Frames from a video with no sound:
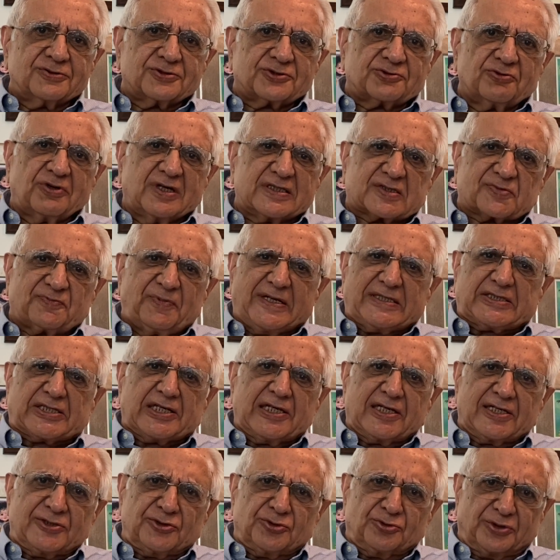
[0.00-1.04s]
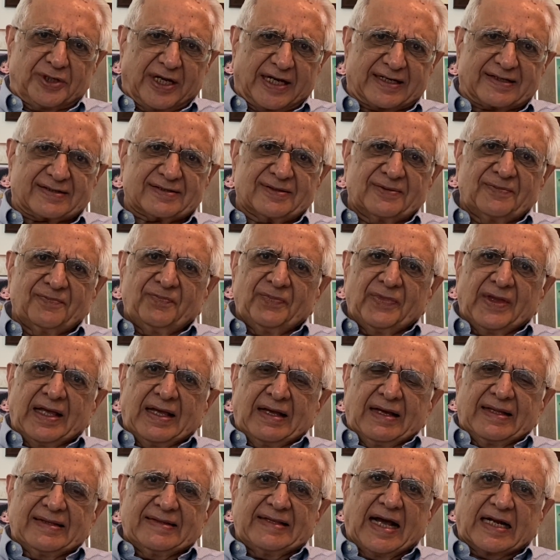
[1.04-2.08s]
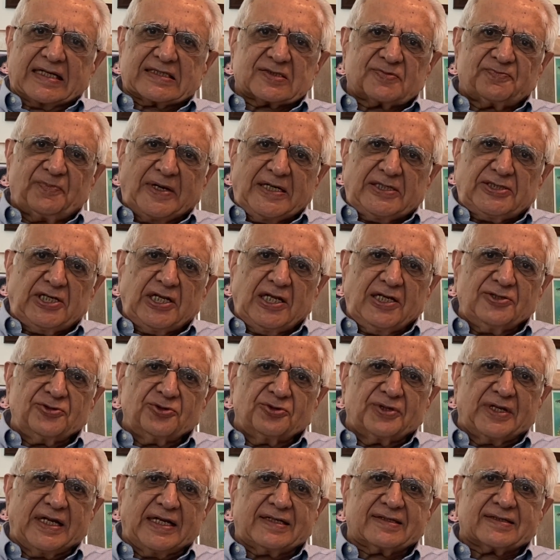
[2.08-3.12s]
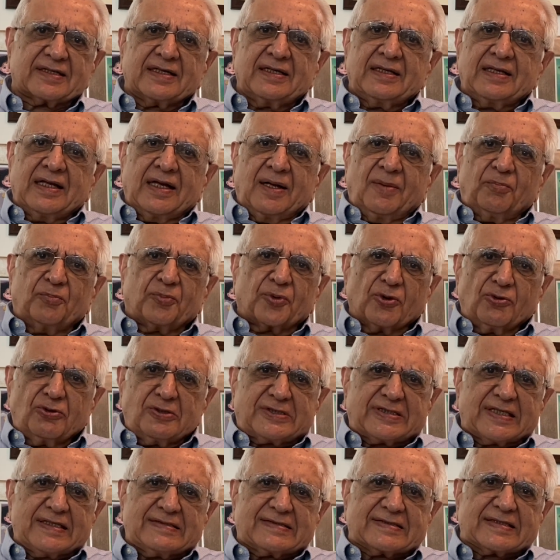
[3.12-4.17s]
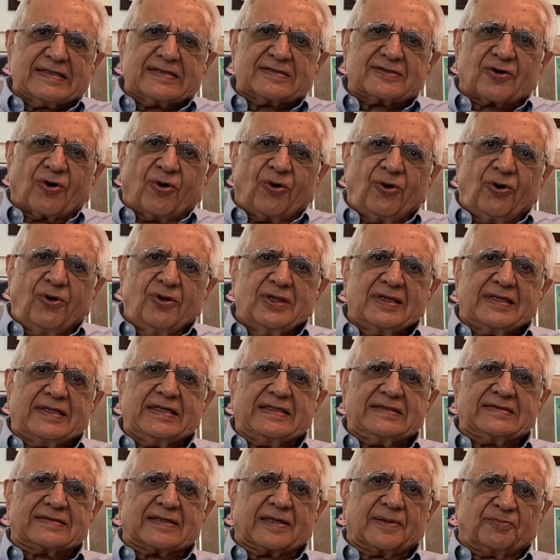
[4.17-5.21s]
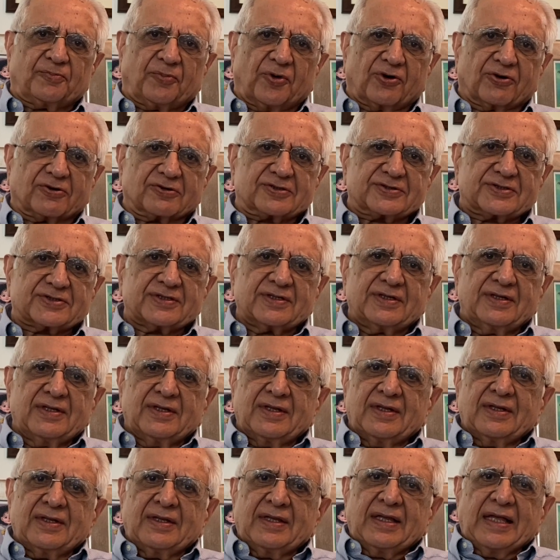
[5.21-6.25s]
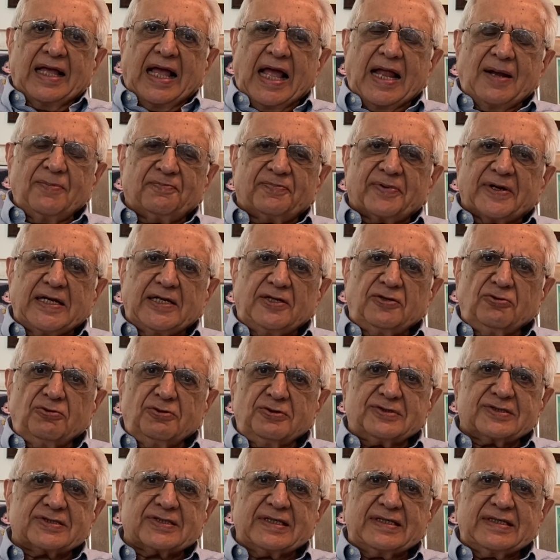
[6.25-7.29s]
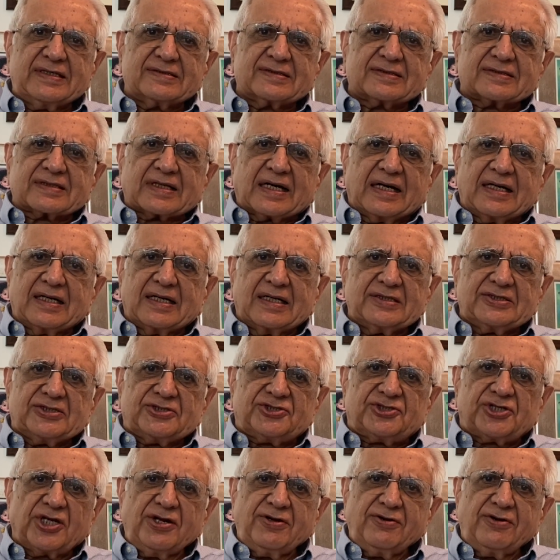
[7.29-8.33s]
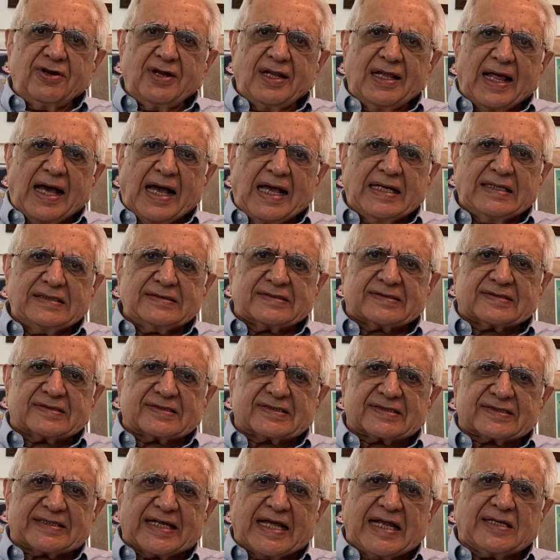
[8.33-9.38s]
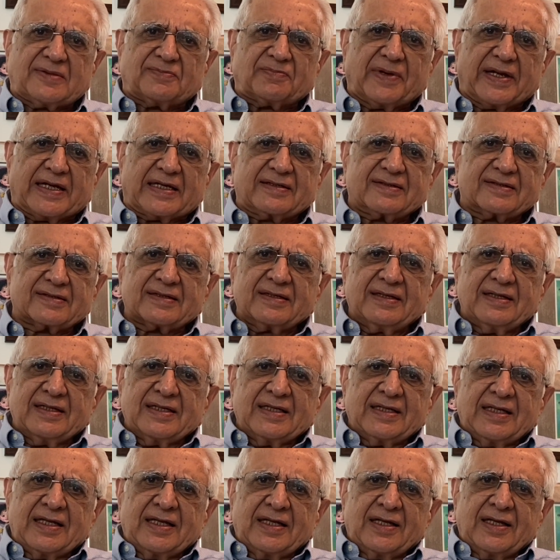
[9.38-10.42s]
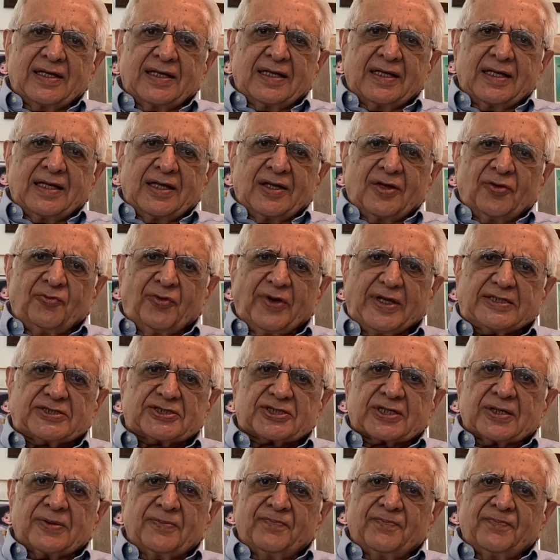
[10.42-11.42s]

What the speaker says: to a special unit. That special unit processes all these reports and produces a generalized statement which